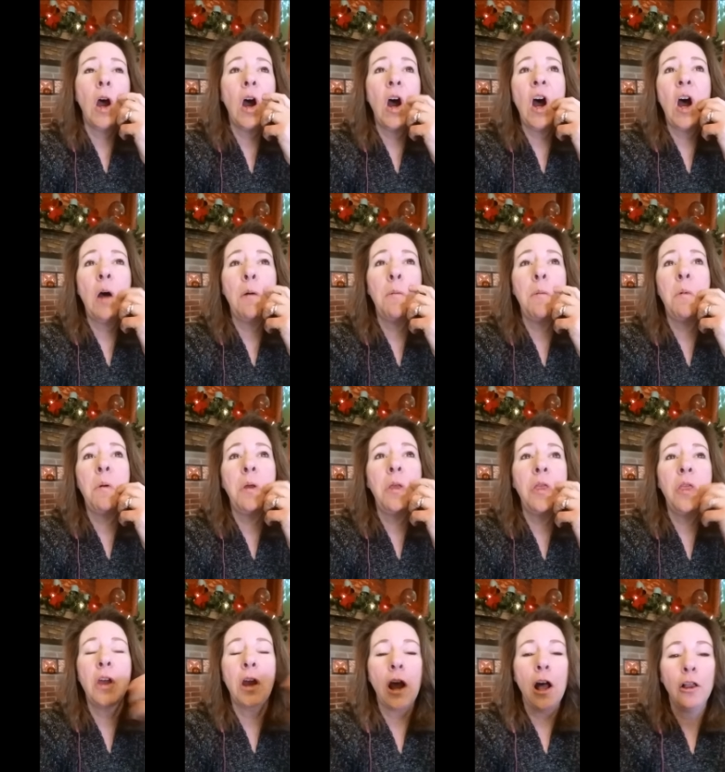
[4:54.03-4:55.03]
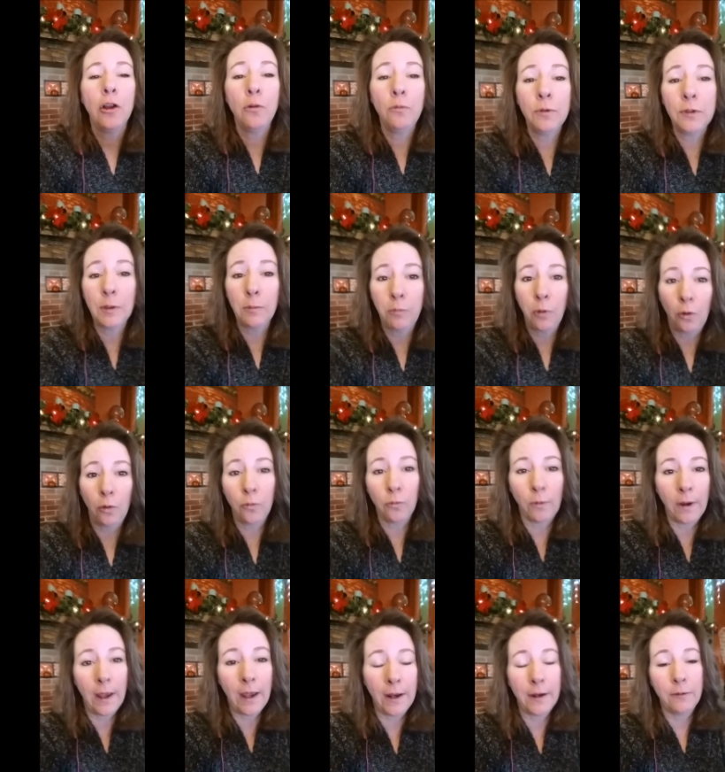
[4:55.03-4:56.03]
um, the color was a bold
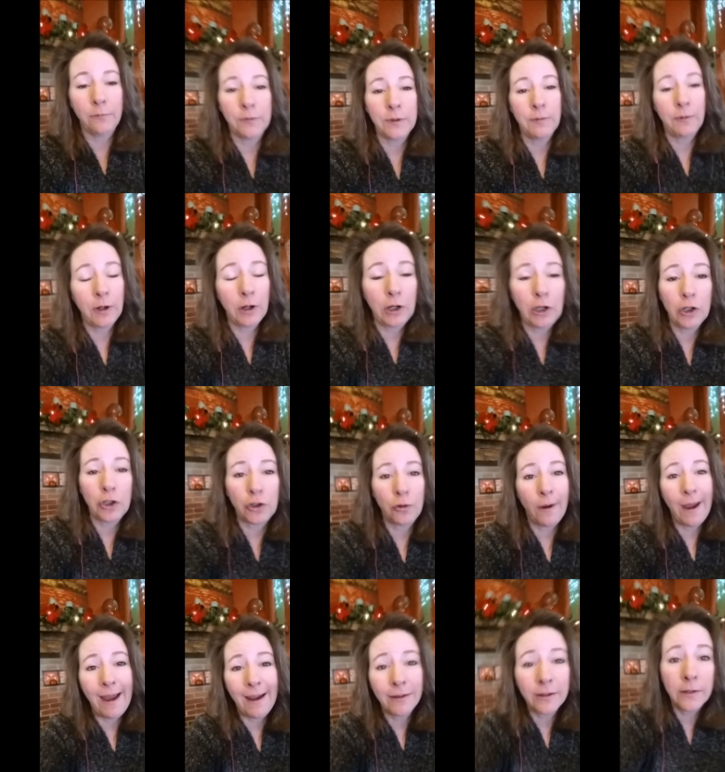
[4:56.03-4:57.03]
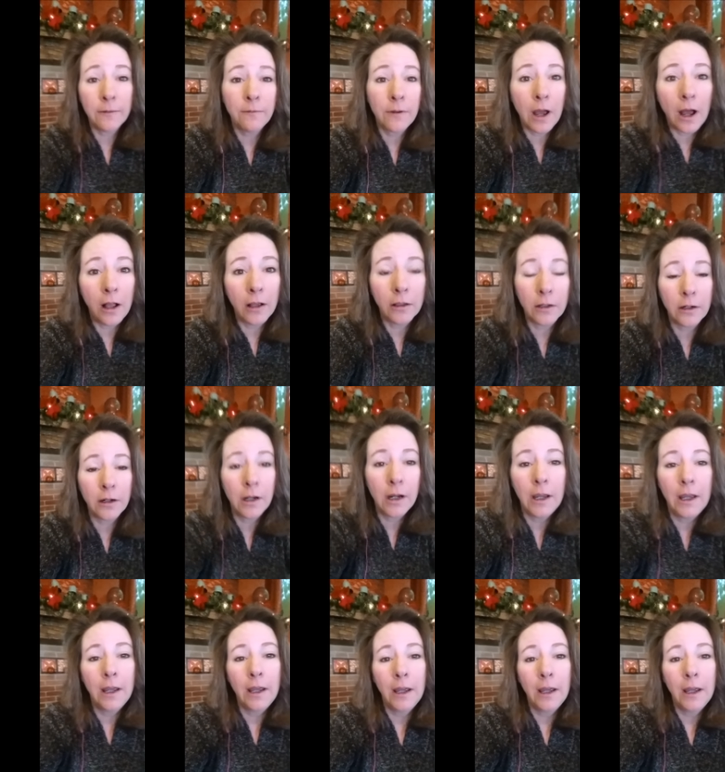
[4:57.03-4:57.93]
red. It was very attractive color.